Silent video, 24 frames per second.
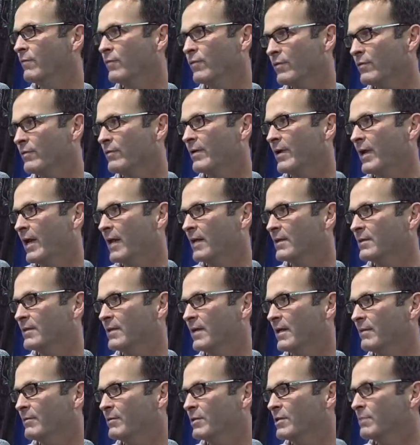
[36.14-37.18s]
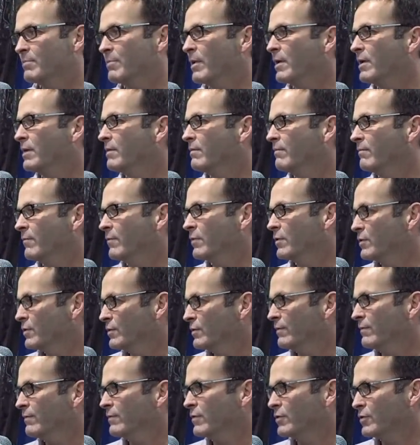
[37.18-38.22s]
further enhance that just by
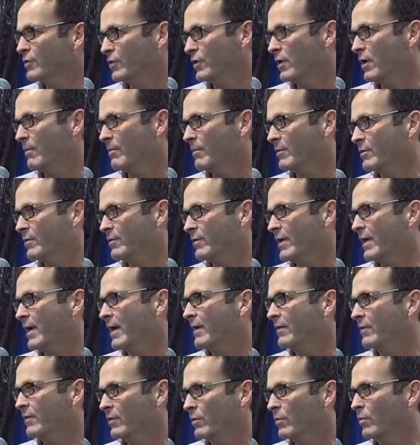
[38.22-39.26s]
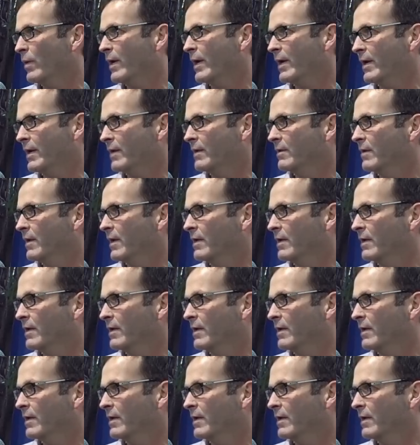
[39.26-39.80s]
virtue of their geometry and their weighting.